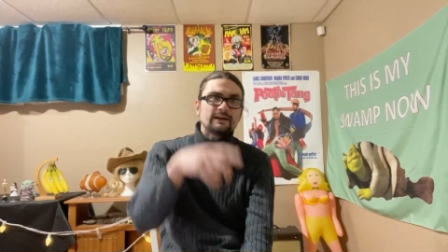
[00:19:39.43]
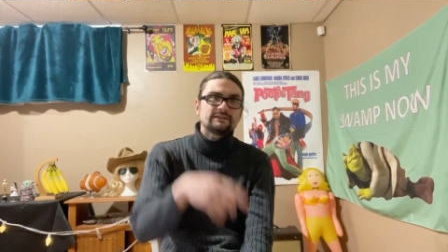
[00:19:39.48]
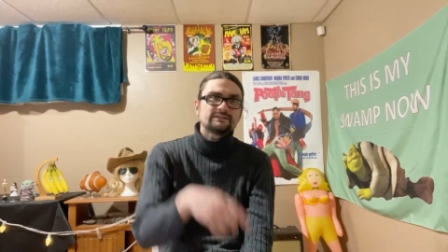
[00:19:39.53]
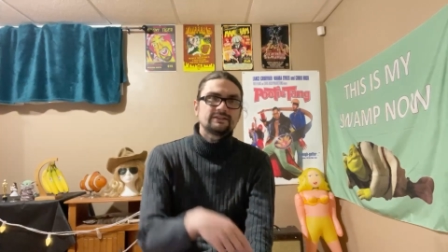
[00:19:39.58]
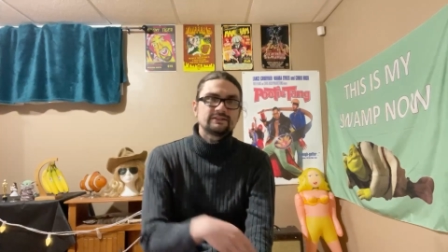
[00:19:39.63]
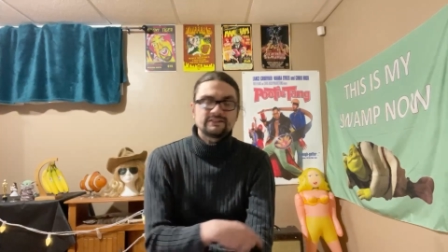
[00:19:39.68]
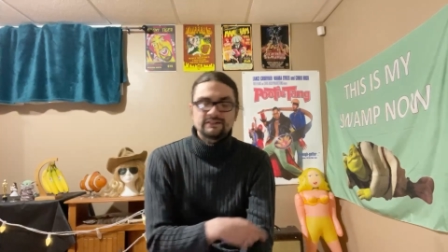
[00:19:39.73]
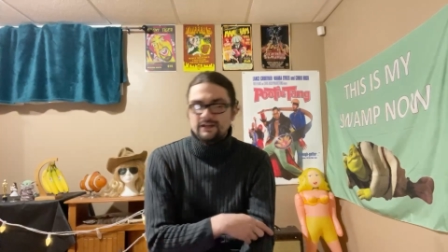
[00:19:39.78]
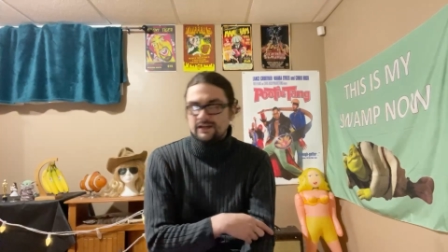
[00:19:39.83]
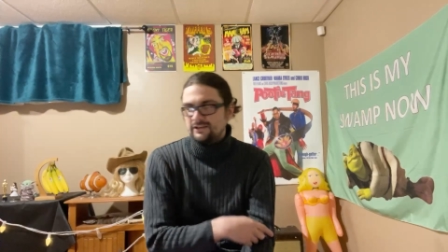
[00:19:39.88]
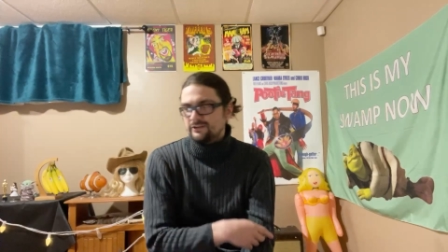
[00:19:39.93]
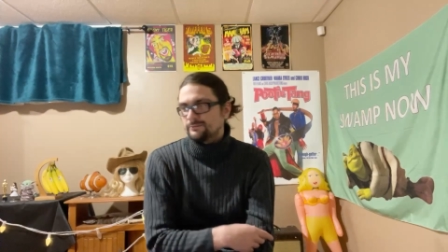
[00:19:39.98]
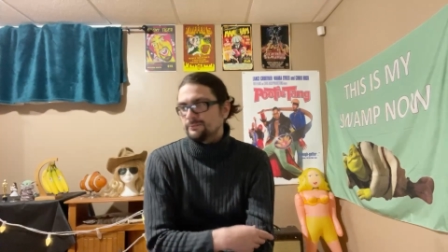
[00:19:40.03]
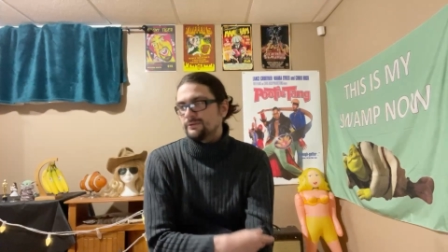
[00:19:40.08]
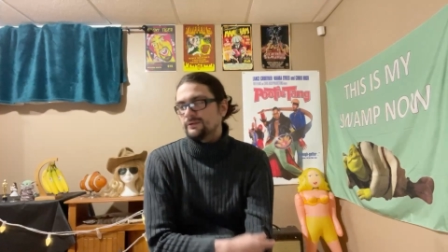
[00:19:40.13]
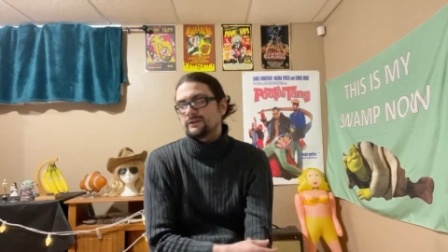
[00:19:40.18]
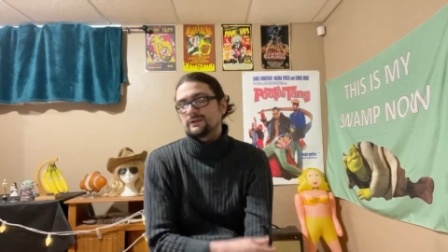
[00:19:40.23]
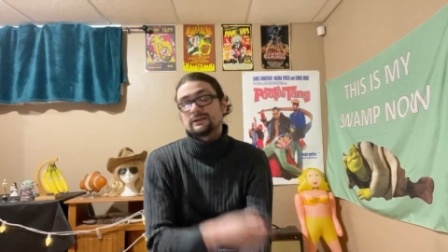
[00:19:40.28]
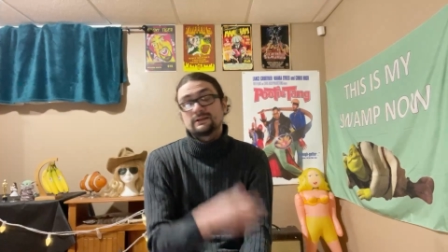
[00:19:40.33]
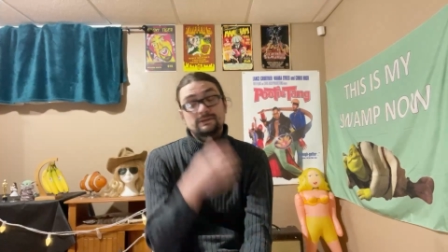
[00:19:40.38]
it's Jesse
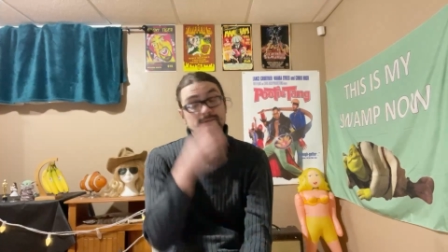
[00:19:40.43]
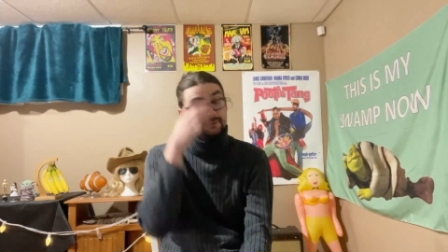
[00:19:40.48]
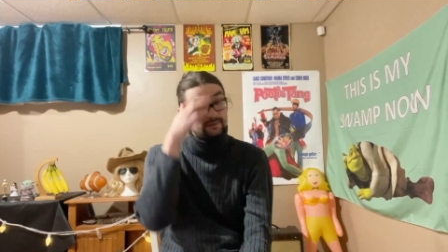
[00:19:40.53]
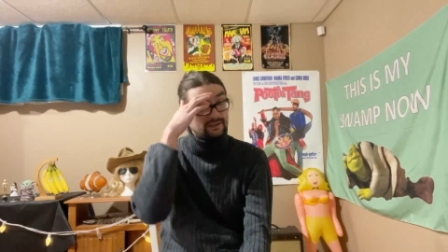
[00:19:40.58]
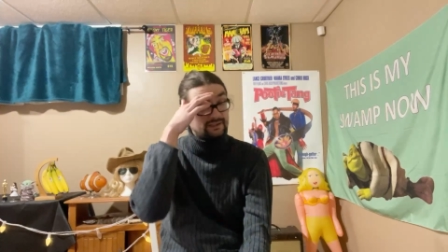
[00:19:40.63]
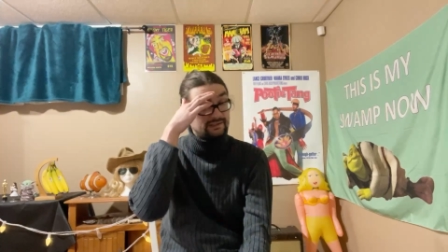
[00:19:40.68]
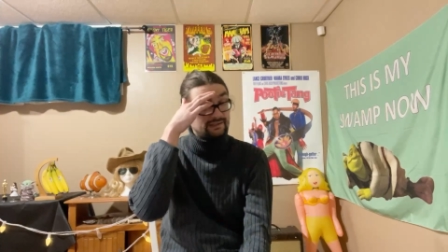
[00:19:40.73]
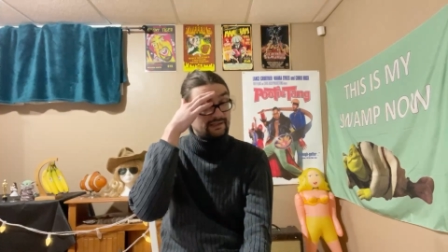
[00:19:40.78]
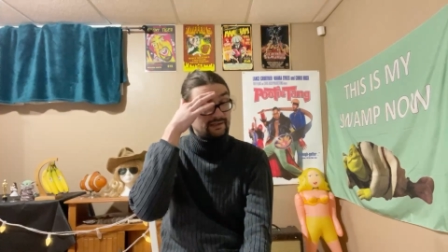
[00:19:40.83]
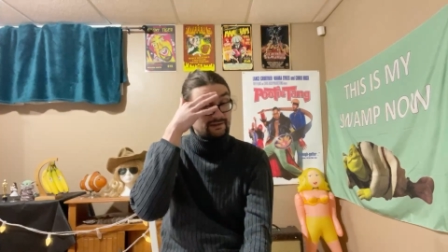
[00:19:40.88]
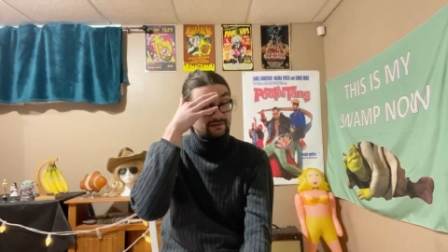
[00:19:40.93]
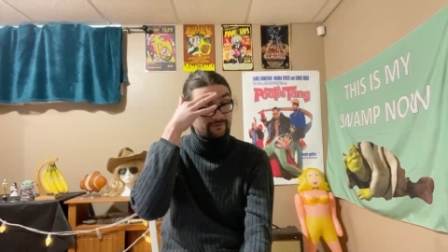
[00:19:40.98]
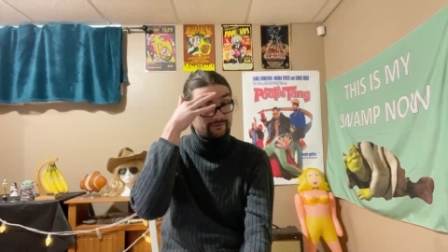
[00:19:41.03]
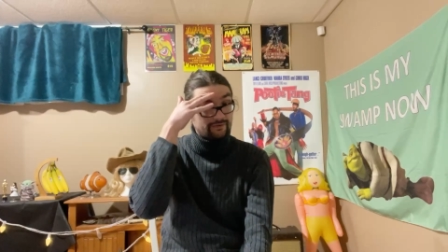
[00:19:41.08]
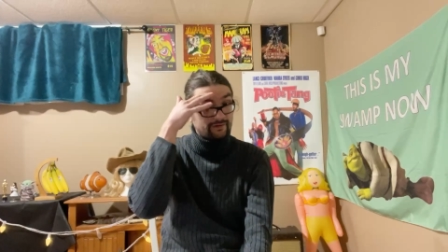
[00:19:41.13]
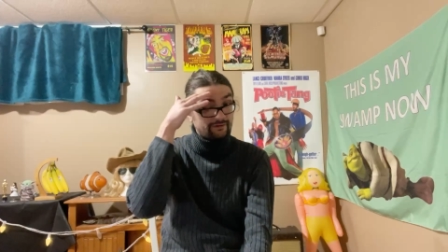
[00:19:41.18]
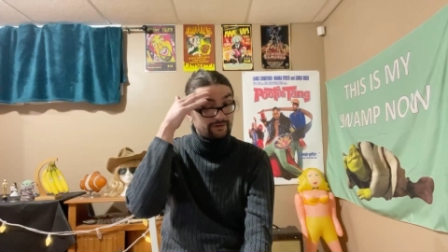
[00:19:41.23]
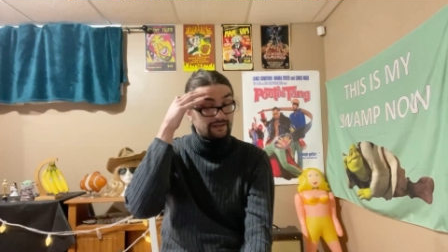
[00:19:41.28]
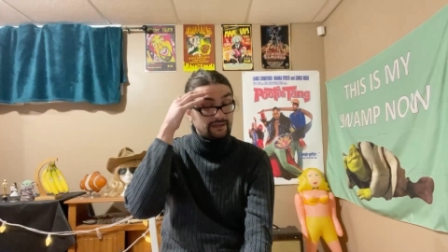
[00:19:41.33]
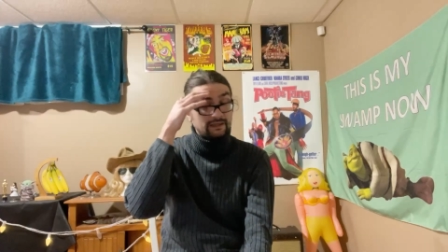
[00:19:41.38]
Eisenberg because he has a
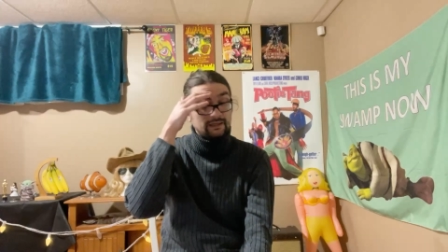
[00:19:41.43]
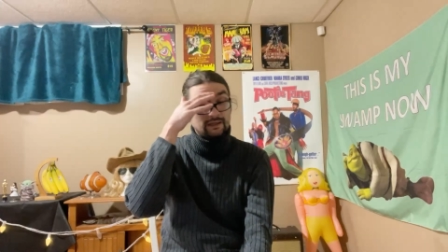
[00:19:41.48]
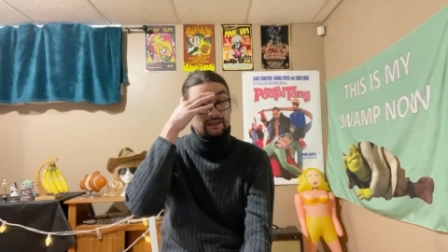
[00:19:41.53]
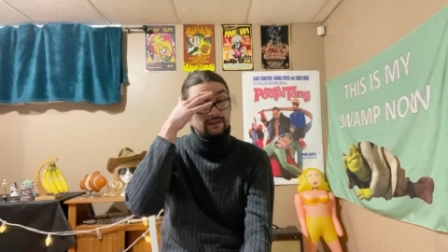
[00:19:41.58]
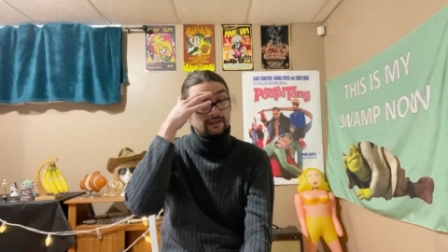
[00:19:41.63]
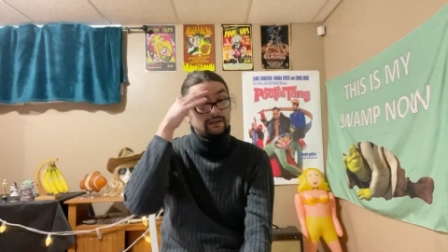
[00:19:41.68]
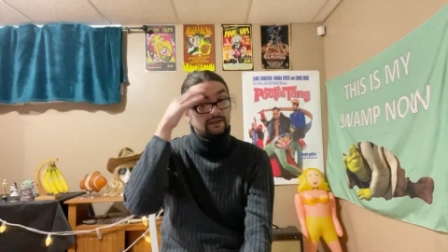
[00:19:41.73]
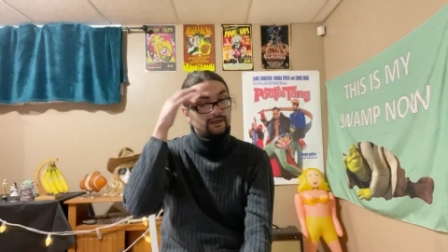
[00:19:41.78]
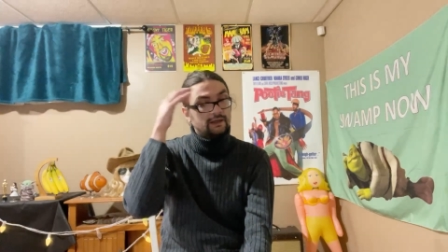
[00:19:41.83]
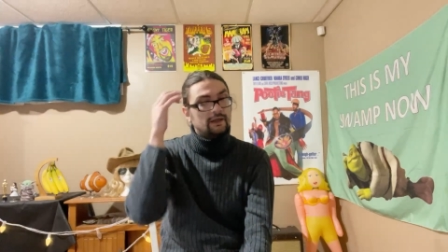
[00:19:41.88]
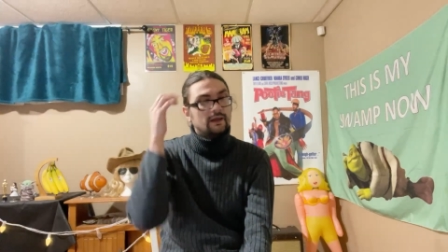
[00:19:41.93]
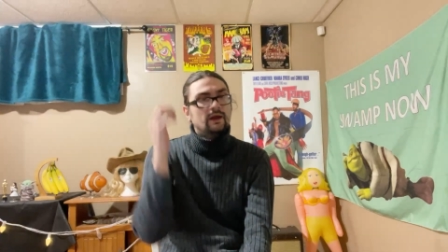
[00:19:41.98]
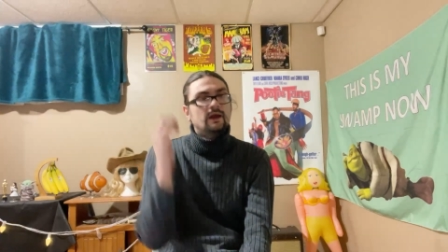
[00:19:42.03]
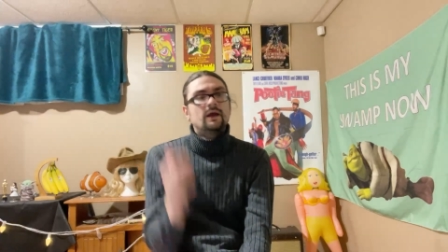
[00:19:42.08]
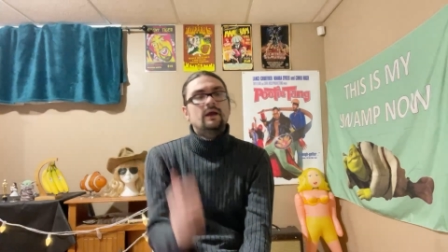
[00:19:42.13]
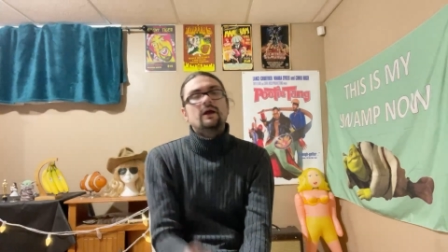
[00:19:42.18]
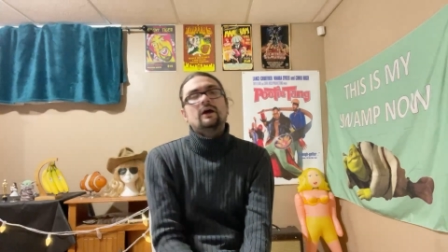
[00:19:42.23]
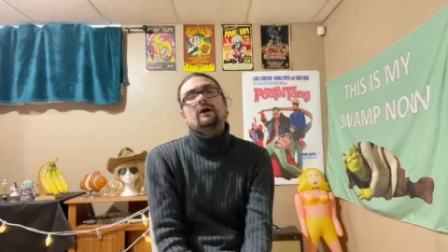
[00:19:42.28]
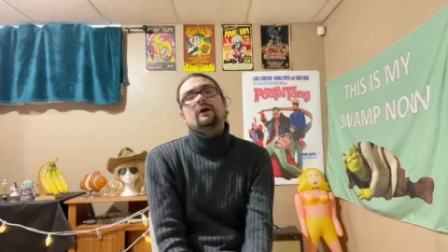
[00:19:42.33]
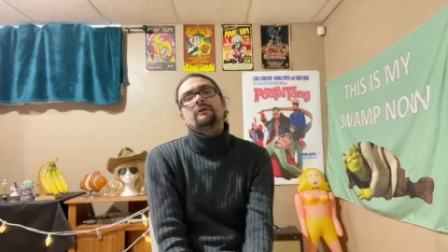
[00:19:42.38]
very
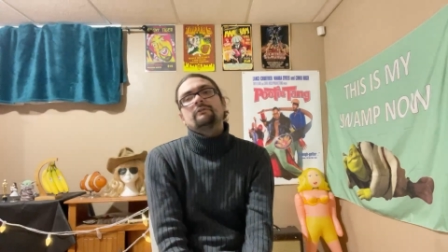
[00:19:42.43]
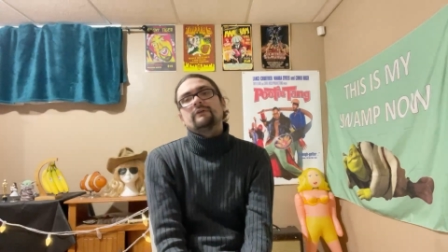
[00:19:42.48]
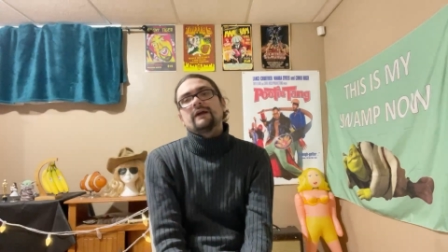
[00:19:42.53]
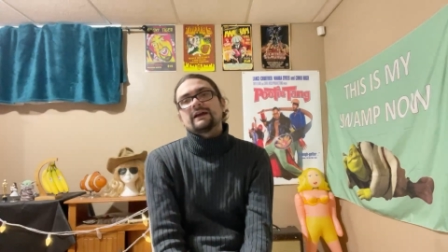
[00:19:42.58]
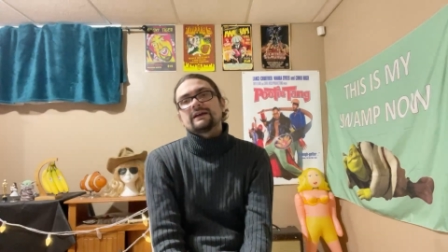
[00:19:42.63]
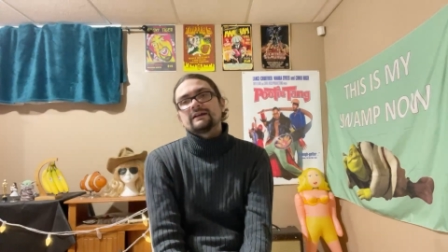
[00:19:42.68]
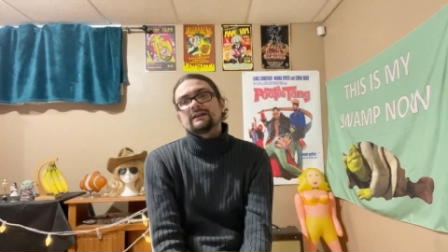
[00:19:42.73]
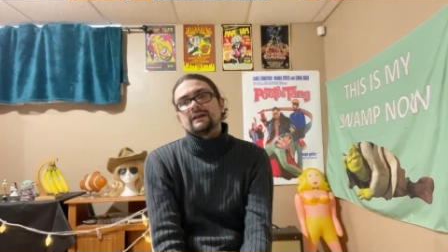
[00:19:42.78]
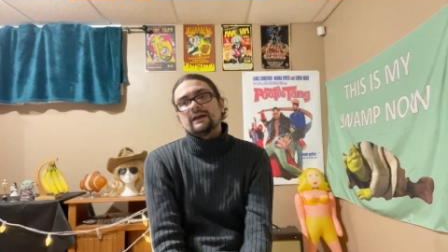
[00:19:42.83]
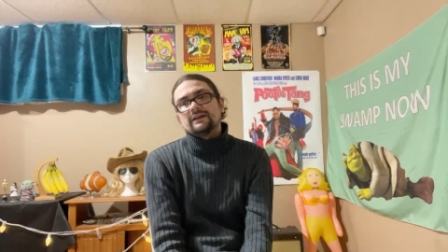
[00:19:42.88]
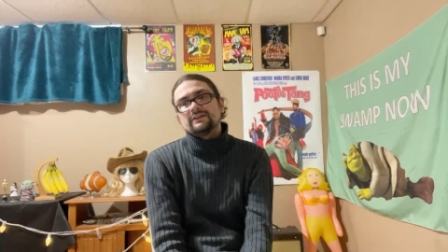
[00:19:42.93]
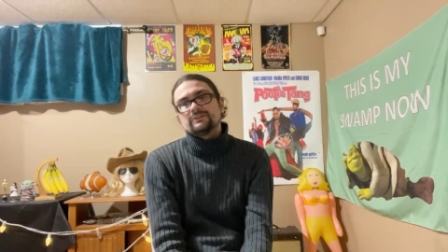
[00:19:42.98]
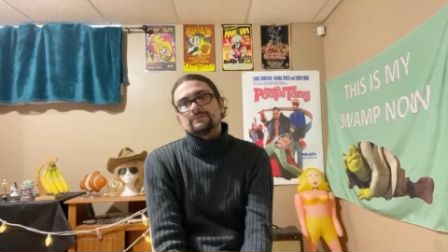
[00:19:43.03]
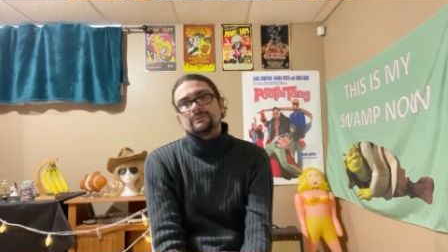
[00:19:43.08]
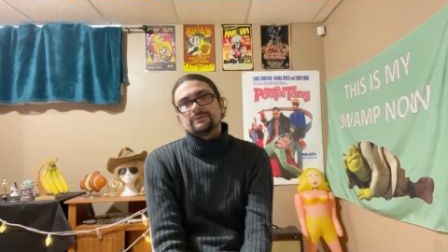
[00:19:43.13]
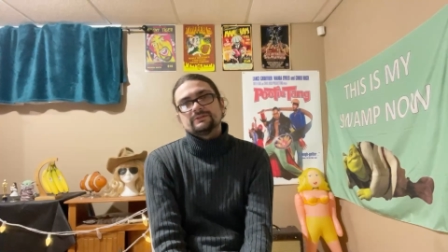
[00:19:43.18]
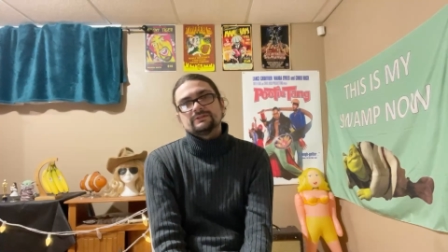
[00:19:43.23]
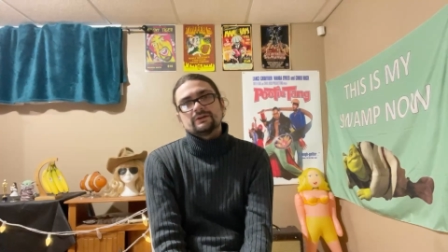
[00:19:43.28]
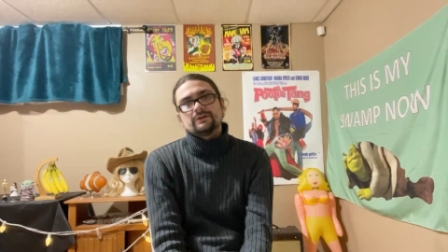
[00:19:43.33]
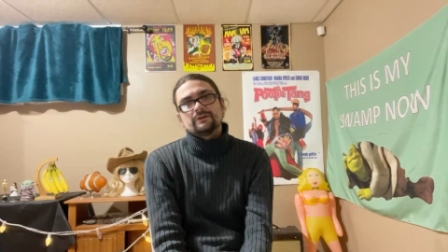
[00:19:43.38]

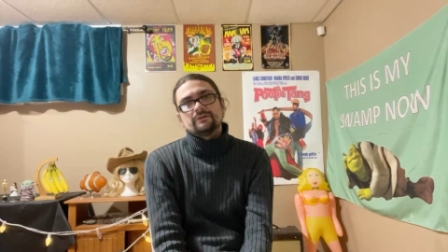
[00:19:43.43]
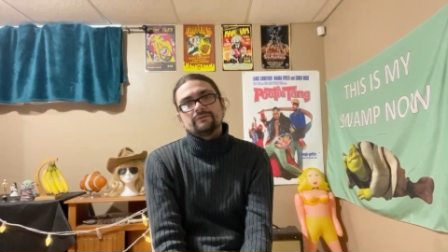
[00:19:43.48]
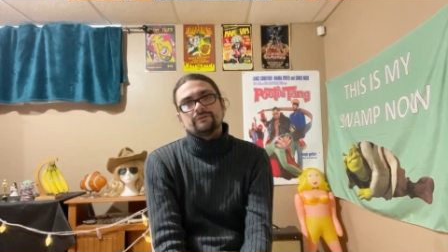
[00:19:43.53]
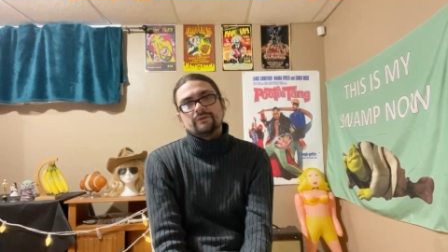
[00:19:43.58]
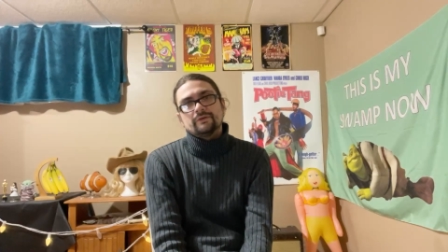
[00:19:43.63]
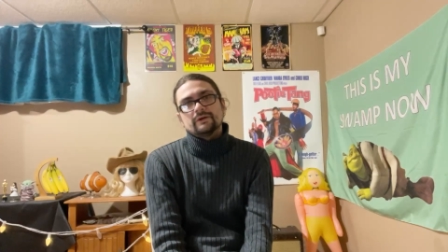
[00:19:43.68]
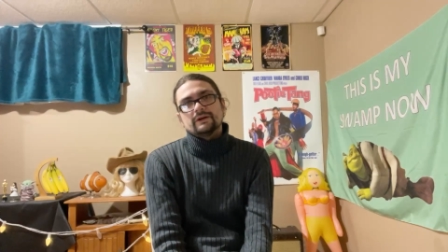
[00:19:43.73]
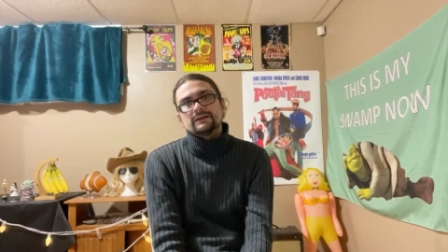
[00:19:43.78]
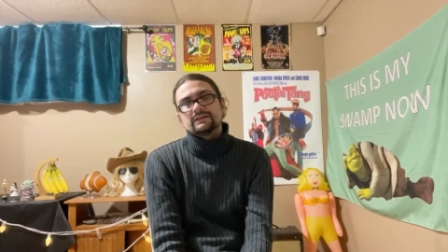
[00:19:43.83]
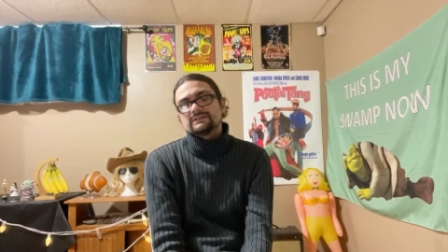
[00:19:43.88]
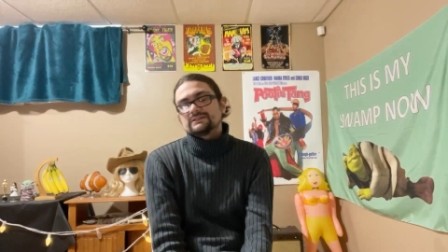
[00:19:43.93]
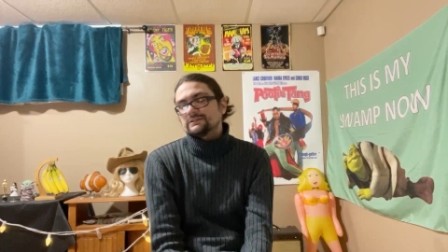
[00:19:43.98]
recognizable tone of voice.